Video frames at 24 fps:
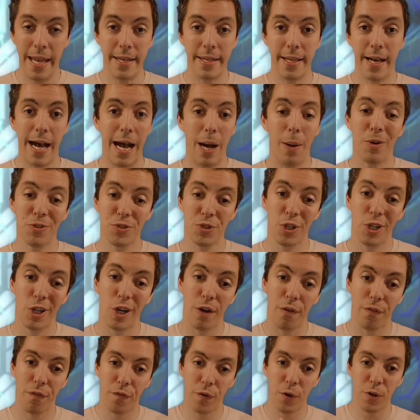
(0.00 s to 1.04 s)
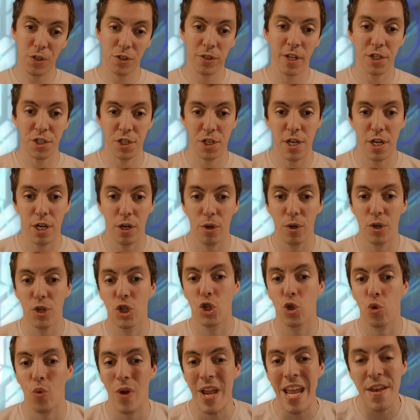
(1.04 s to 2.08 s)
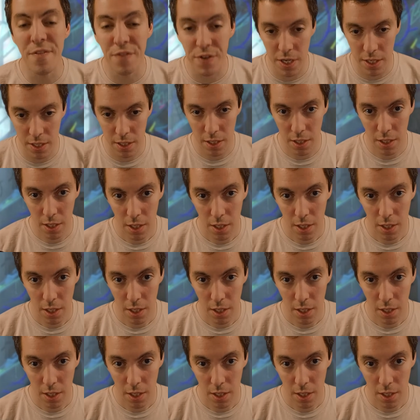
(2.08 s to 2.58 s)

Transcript: let's look at our first legend here, Draven,